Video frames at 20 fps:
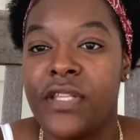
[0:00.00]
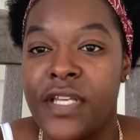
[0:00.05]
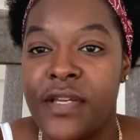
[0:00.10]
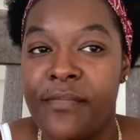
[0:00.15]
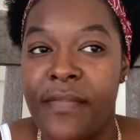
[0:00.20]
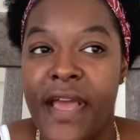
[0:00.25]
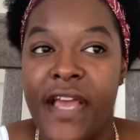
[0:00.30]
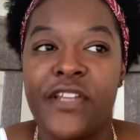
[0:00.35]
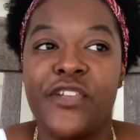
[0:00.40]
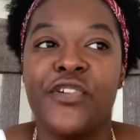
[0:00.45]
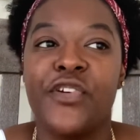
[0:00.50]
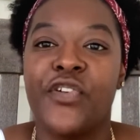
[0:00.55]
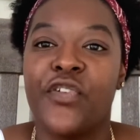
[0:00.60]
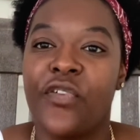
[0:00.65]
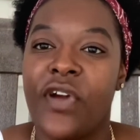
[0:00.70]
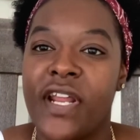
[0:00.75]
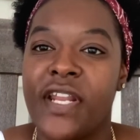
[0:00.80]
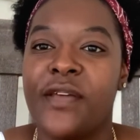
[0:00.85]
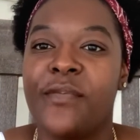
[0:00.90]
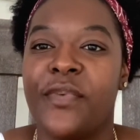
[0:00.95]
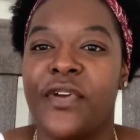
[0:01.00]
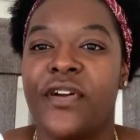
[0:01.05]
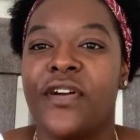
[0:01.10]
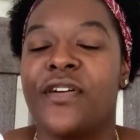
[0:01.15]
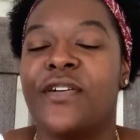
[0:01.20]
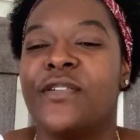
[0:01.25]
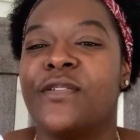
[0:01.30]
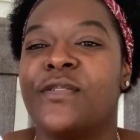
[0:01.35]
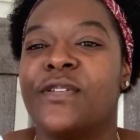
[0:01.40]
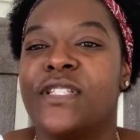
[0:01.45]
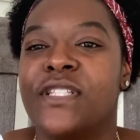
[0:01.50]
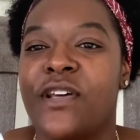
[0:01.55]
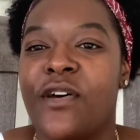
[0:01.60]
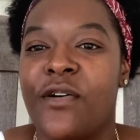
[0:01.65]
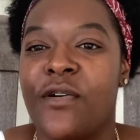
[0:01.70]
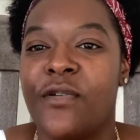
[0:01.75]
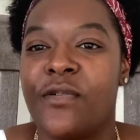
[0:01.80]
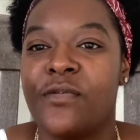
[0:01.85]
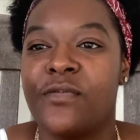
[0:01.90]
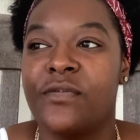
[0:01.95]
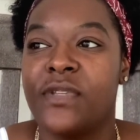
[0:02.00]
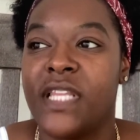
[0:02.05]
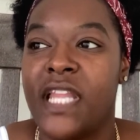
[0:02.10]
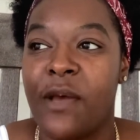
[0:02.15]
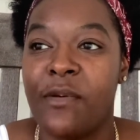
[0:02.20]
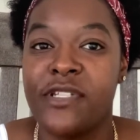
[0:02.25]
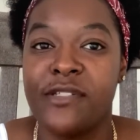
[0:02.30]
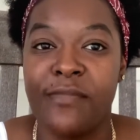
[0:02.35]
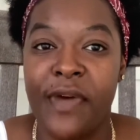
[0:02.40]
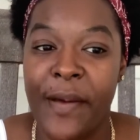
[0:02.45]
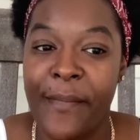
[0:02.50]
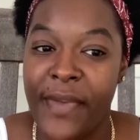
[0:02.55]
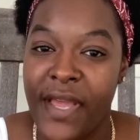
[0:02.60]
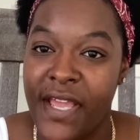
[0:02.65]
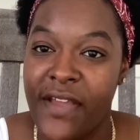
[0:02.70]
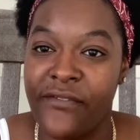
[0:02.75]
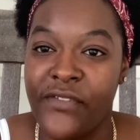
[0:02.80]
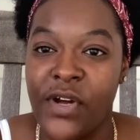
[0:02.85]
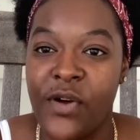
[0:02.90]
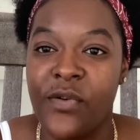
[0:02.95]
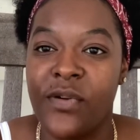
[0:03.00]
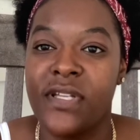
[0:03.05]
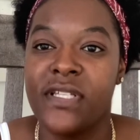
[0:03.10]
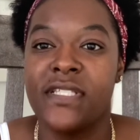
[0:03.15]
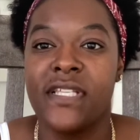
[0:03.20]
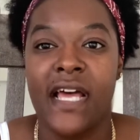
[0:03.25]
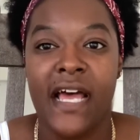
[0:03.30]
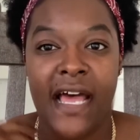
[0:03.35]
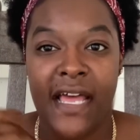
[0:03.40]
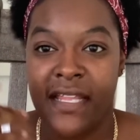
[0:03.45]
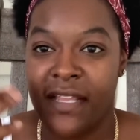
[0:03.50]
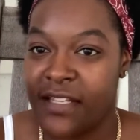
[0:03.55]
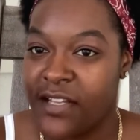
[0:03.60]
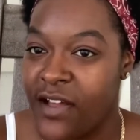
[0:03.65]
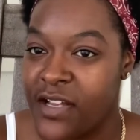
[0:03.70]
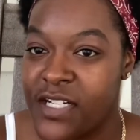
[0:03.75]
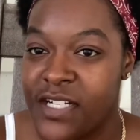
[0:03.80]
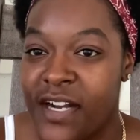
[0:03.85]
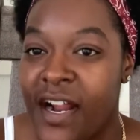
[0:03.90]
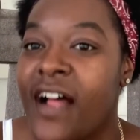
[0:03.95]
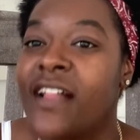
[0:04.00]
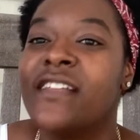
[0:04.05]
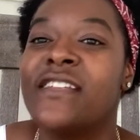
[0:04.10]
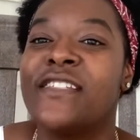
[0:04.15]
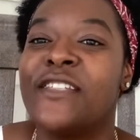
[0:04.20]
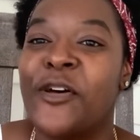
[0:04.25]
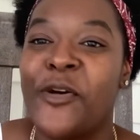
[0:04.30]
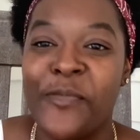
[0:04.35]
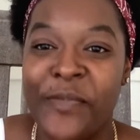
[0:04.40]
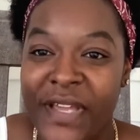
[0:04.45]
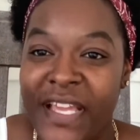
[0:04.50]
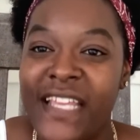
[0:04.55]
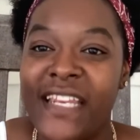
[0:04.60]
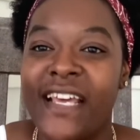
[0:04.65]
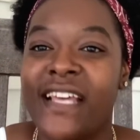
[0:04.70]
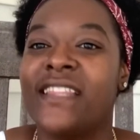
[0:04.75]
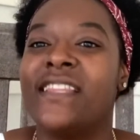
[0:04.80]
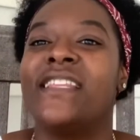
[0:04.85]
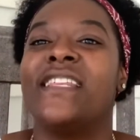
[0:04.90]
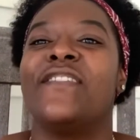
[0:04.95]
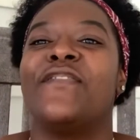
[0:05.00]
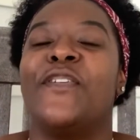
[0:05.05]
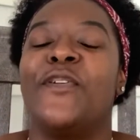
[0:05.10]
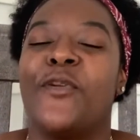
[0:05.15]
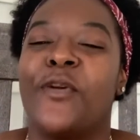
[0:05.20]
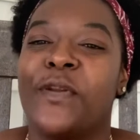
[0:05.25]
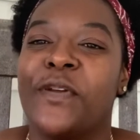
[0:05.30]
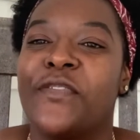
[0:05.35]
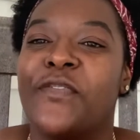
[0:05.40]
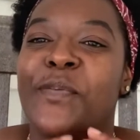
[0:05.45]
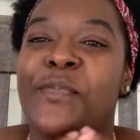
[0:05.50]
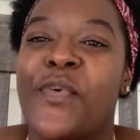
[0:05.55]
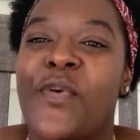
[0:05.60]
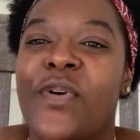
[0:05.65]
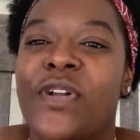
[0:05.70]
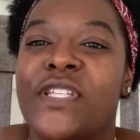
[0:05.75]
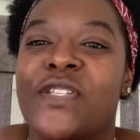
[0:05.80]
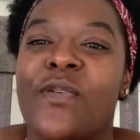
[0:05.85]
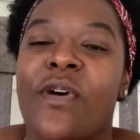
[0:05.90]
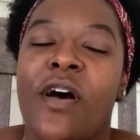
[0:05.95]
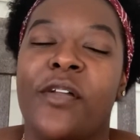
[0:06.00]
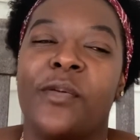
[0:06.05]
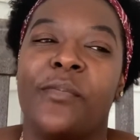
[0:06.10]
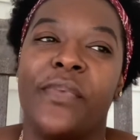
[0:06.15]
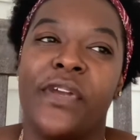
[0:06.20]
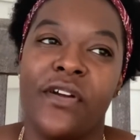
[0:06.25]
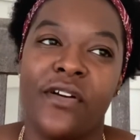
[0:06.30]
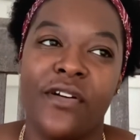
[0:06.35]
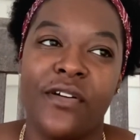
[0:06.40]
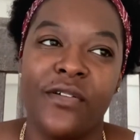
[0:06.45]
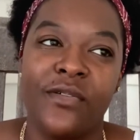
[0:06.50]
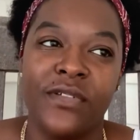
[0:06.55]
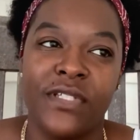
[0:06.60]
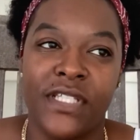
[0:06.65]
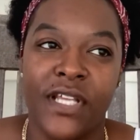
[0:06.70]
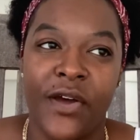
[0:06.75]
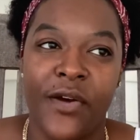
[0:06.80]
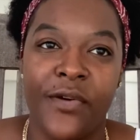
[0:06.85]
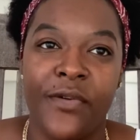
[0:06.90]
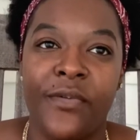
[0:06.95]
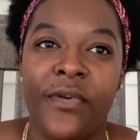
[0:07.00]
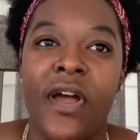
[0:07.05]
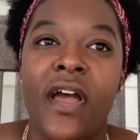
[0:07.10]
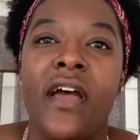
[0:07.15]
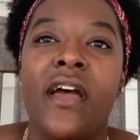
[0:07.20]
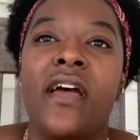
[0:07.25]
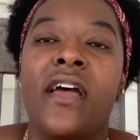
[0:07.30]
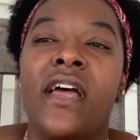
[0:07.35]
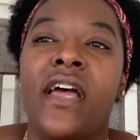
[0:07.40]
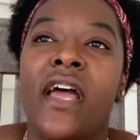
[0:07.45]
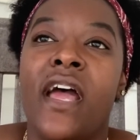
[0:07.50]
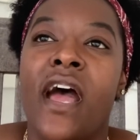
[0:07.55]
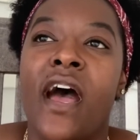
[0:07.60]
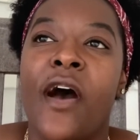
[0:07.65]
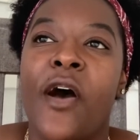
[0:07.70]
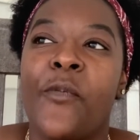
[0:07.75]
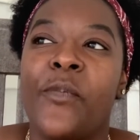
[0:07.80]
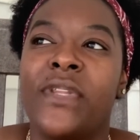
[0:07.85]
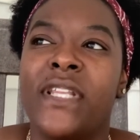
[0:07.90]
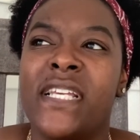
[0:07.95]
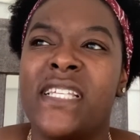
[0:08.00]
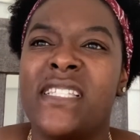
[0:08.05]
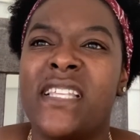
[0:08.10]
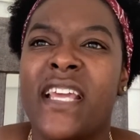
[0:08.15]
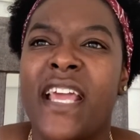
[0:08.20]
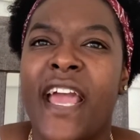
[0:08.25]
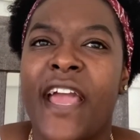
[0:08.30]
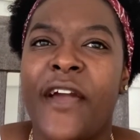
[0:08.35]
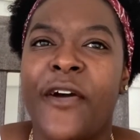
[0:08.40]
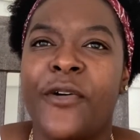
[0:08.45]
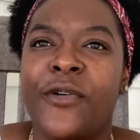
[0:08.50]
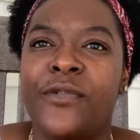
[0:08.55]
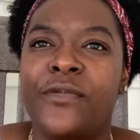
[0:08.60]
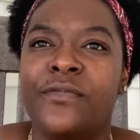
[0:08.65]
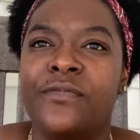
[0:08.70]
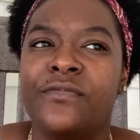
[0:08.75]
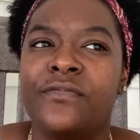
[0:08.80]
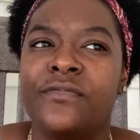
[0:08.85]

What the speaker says: major credit bureaus. So that was my main focus. $100 don't mean nothing if you're going to report to all the bureaus. So with this account,